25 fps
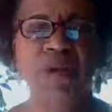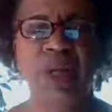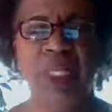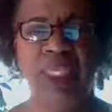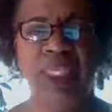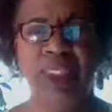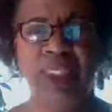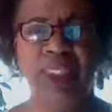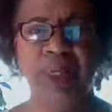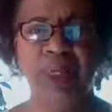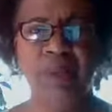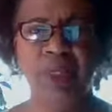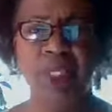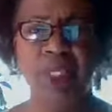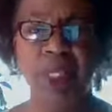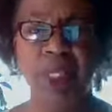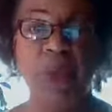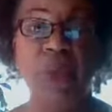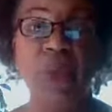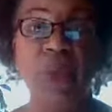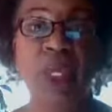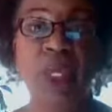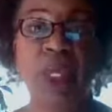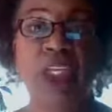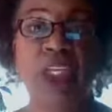is something
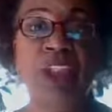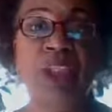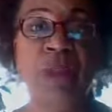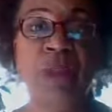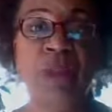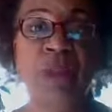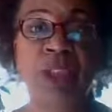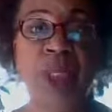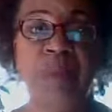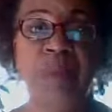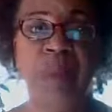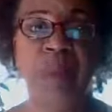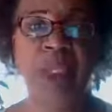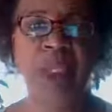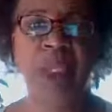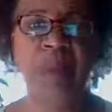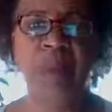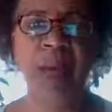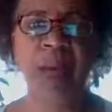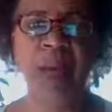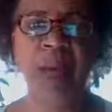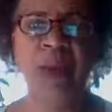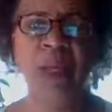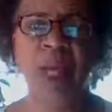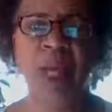that we can do something
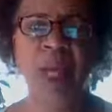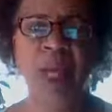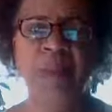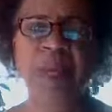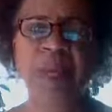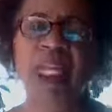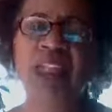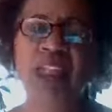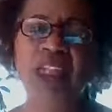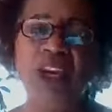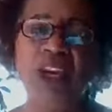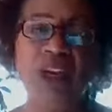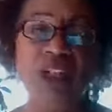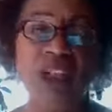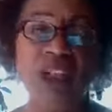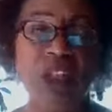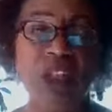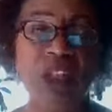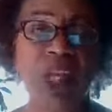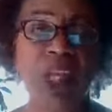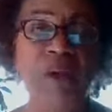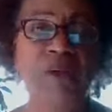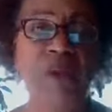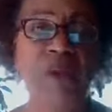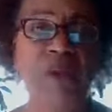about because our
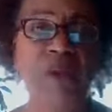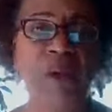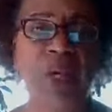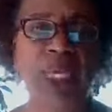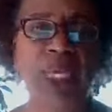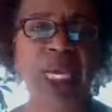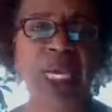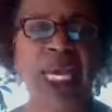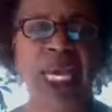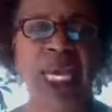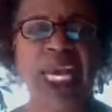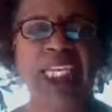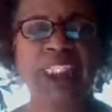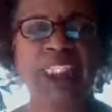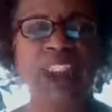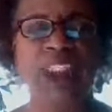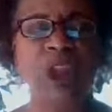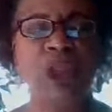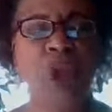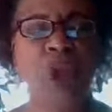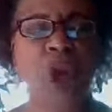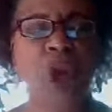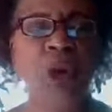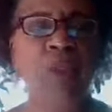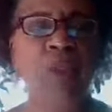suffering is
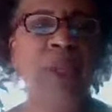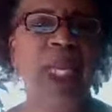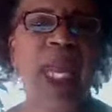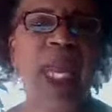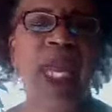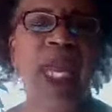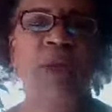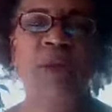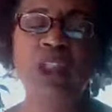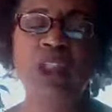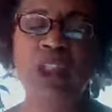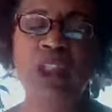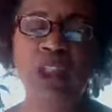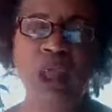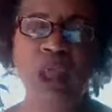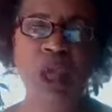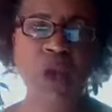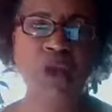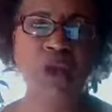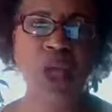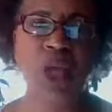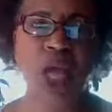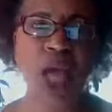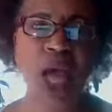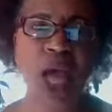normally a
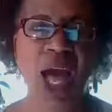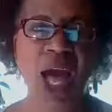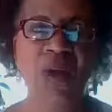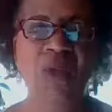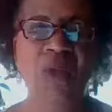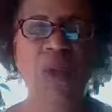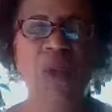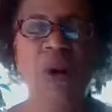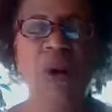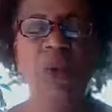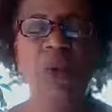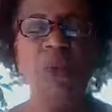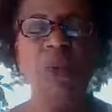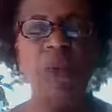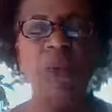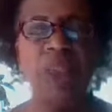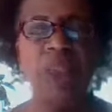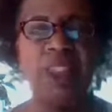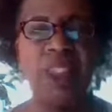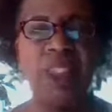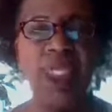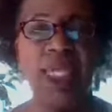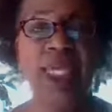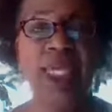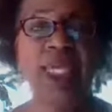result of what we're
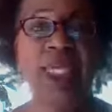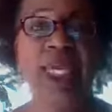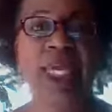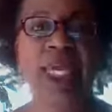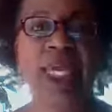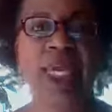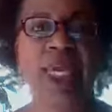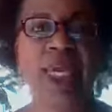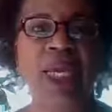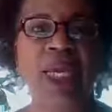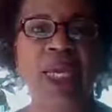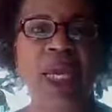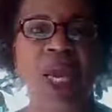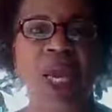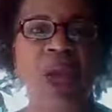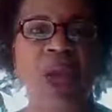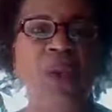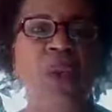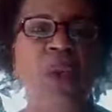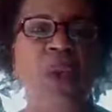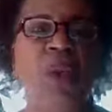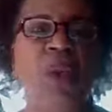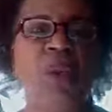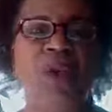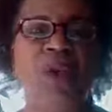thinking
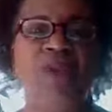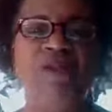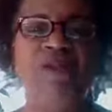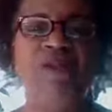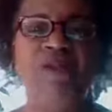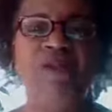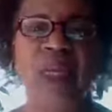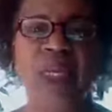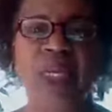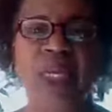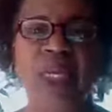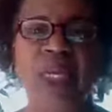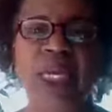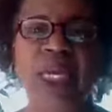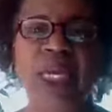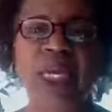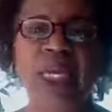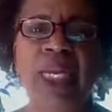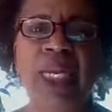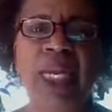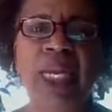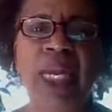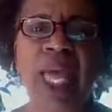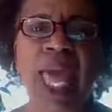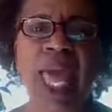and what we're
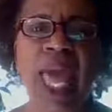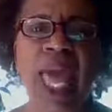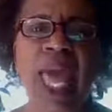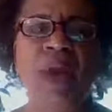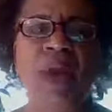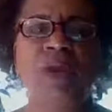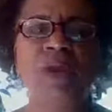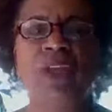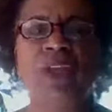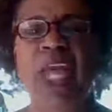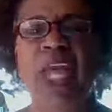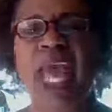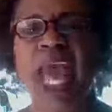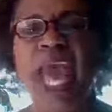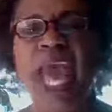feeling and the